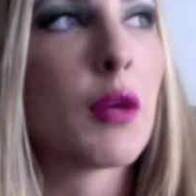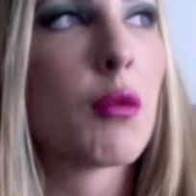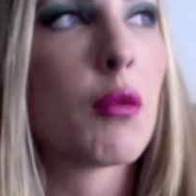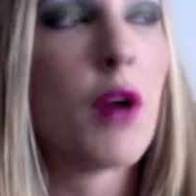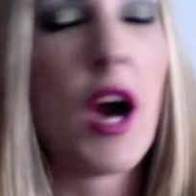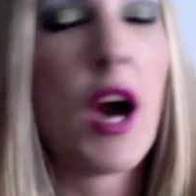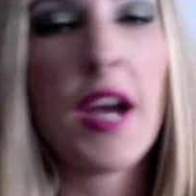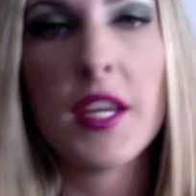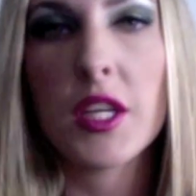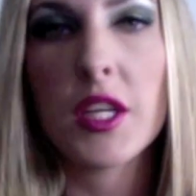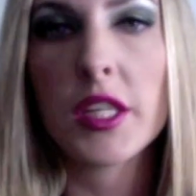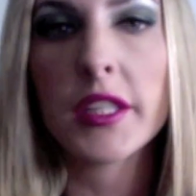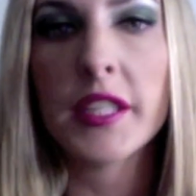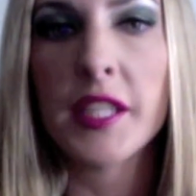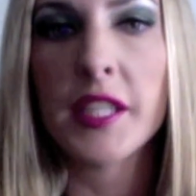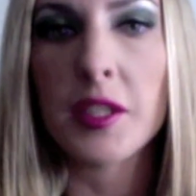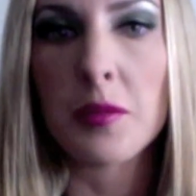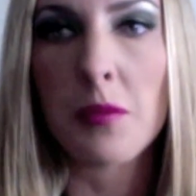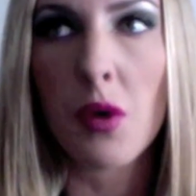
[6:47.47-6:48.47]
well, how do you clean
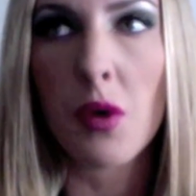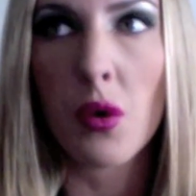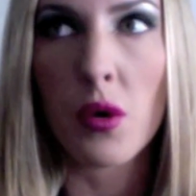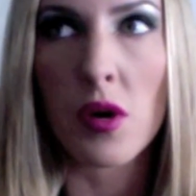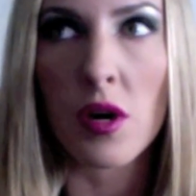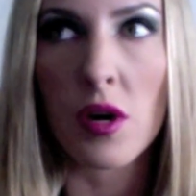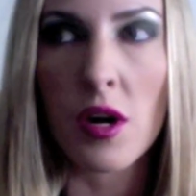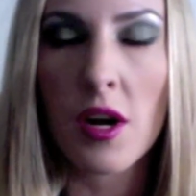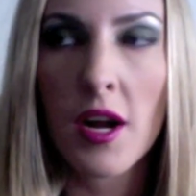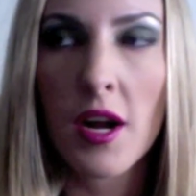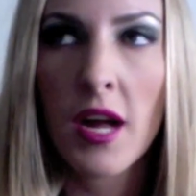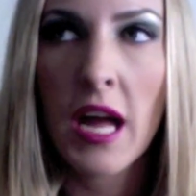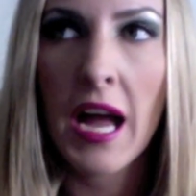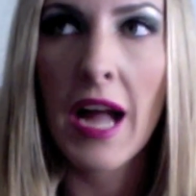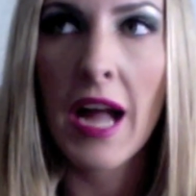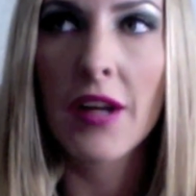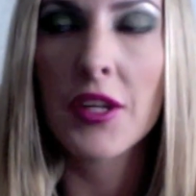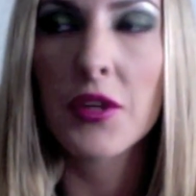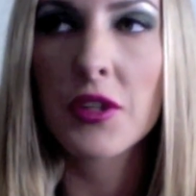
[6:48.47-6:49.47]
them, or
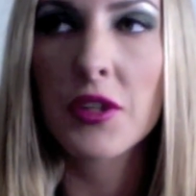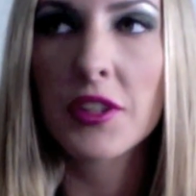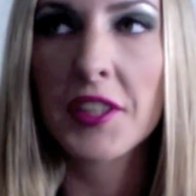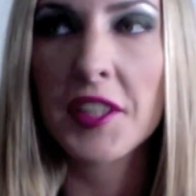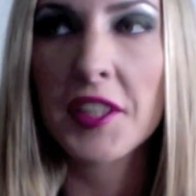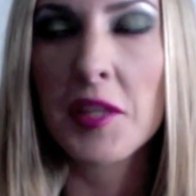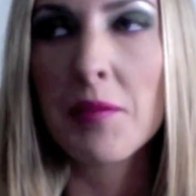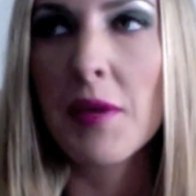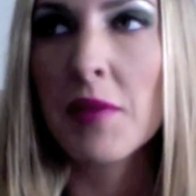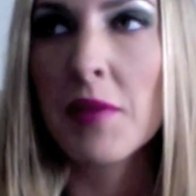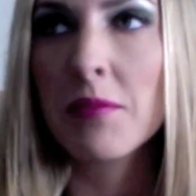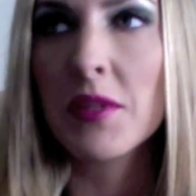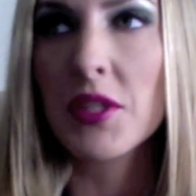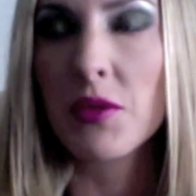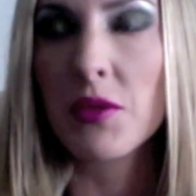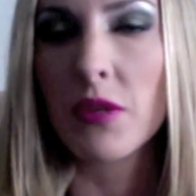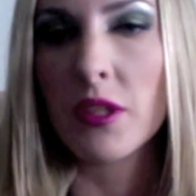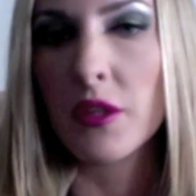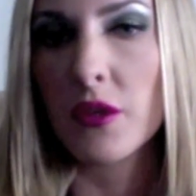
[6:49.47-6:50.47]
how do you clean them in
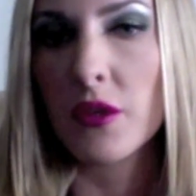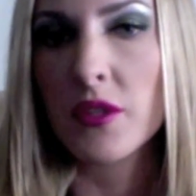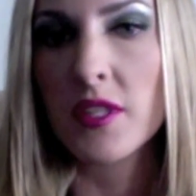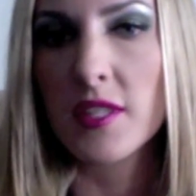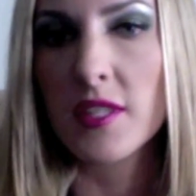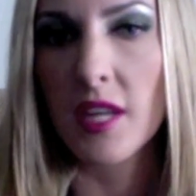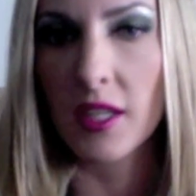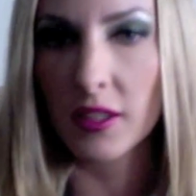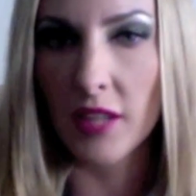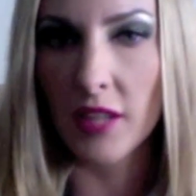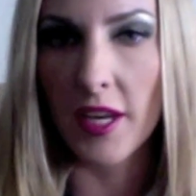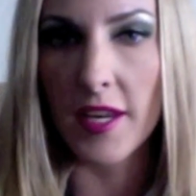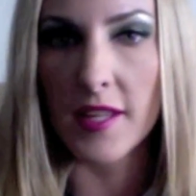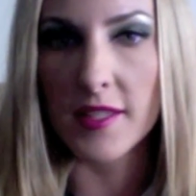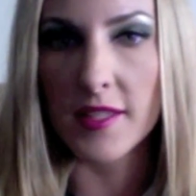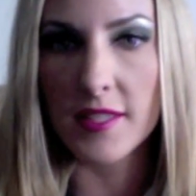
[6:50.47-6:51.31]
between uses on clients?